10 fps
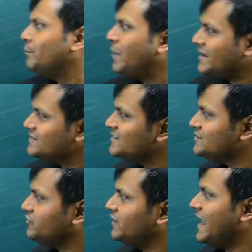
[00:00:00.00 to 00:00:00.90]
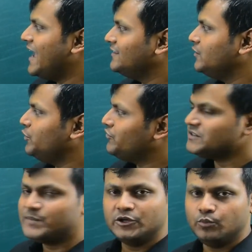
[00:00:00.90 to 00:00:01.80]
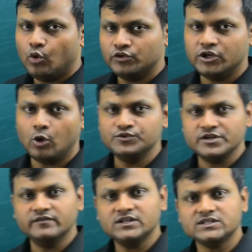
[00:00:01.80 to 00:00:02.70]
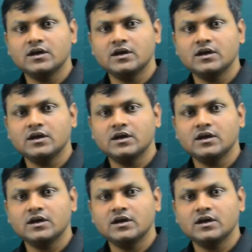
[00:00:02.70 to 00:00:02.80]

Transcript: comparisons of the length with respect to both the observers.